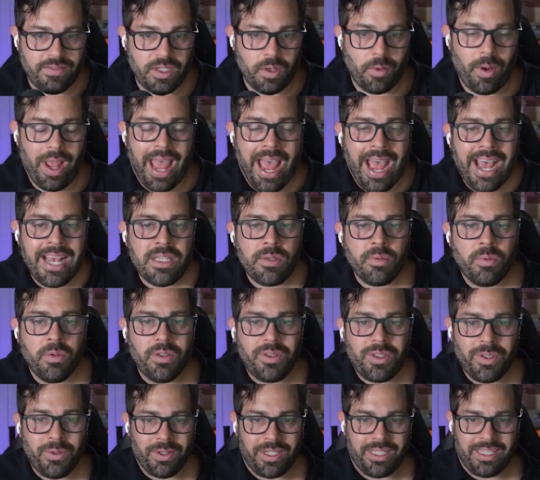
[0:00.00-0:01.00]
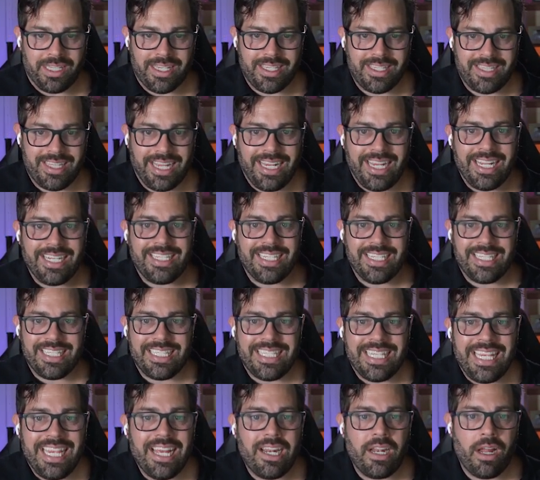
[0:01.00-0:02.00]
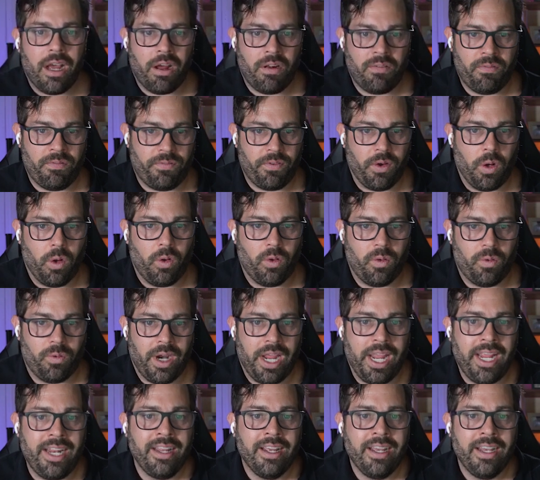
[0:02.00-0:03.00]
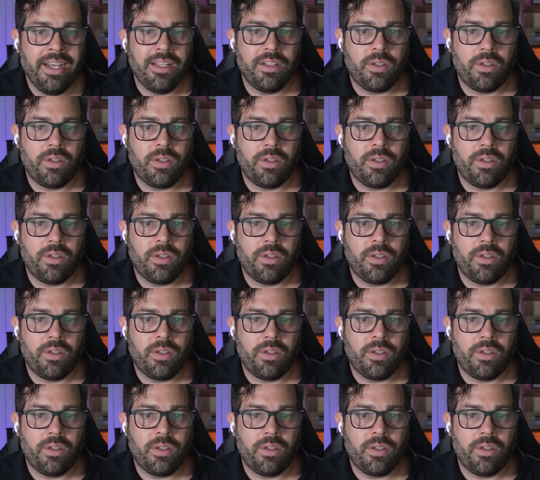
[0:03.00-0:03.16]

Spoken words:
So as we're doing this, they get to see it unfold, right?